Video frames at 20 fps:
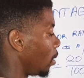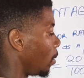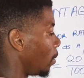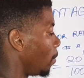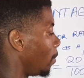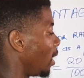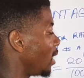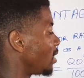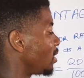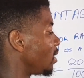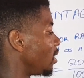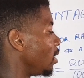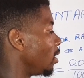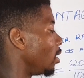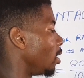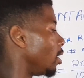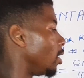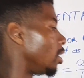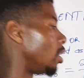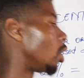But
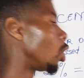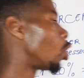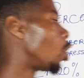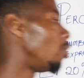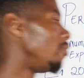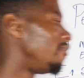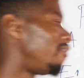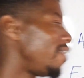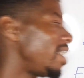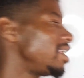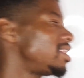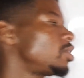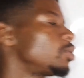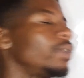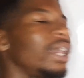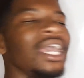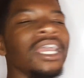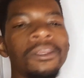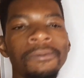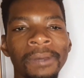convert to
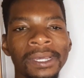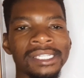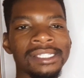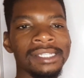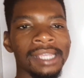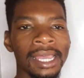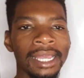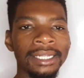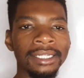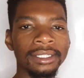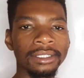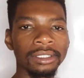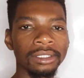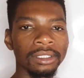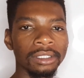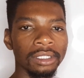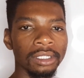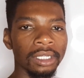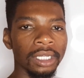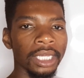8%
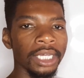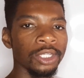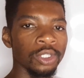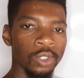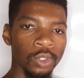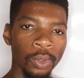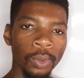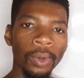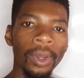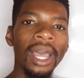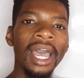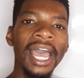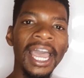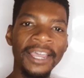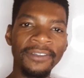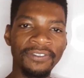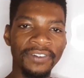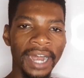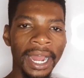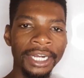into a
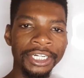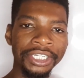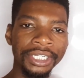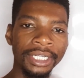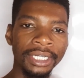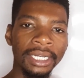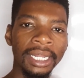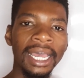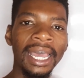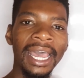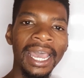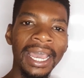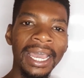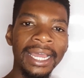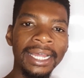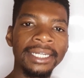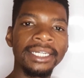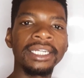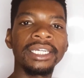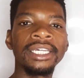fraction
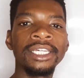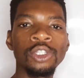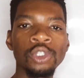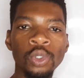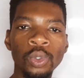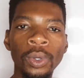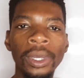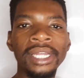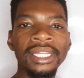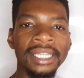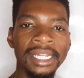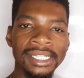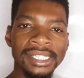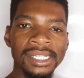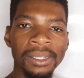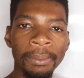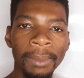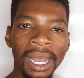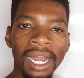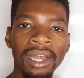and into a
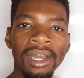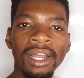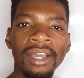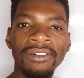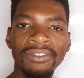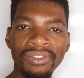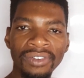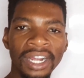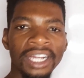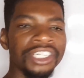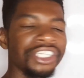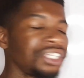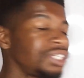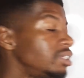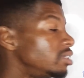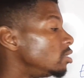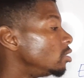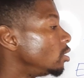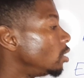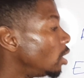decimal
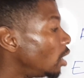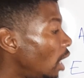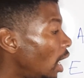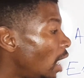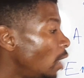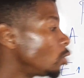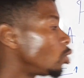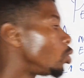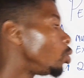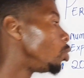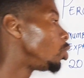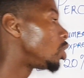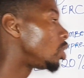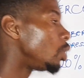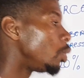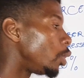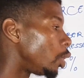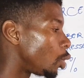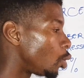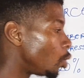fraction. How do you
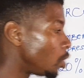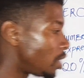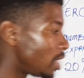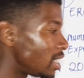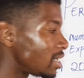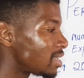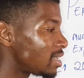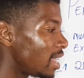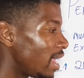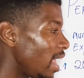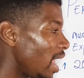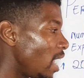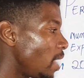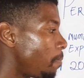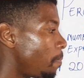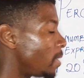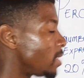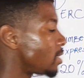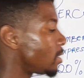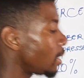do it? You just say
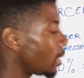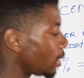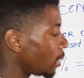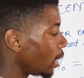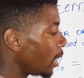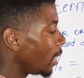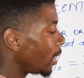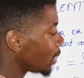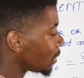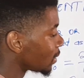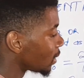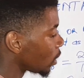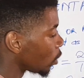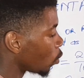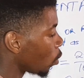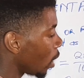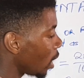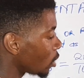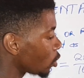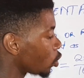8% is
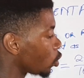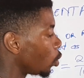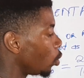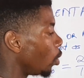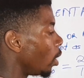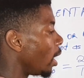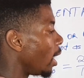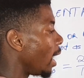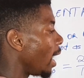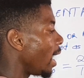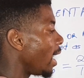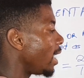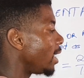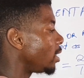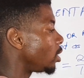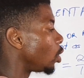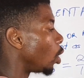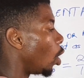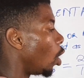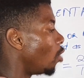equals to
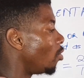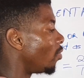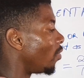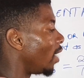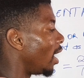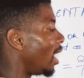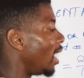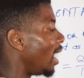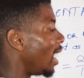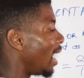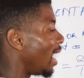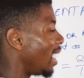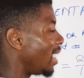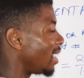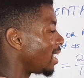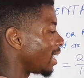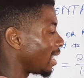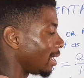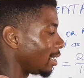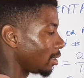8 over
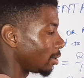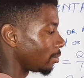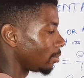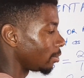100